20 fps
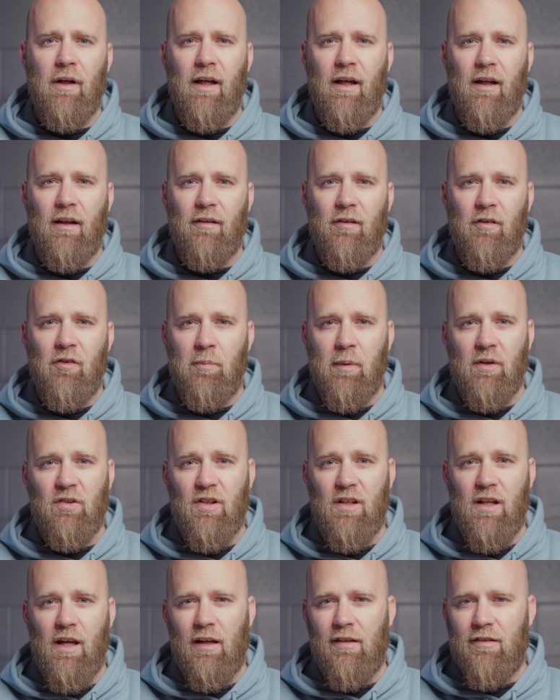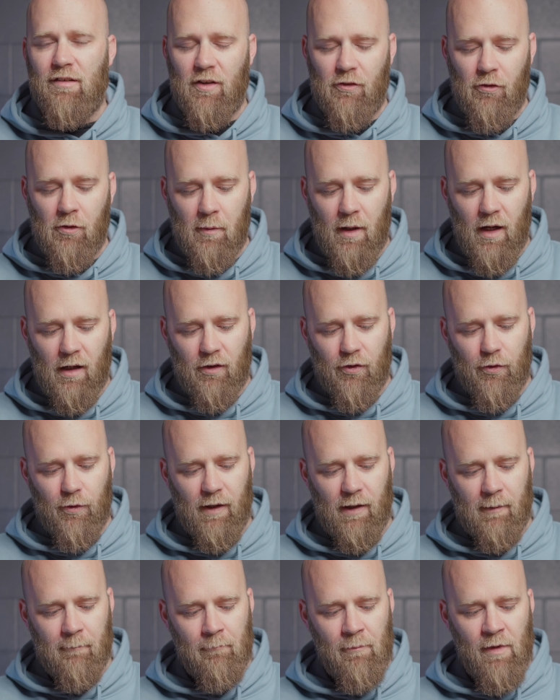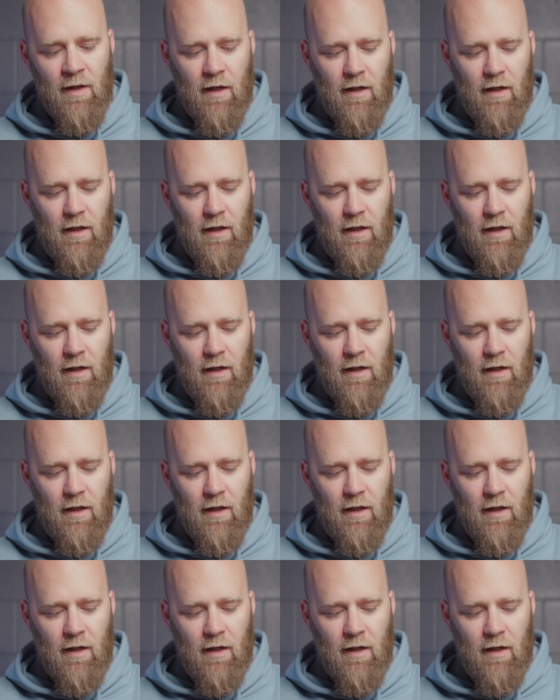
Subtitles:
and especially the A7 Mark III.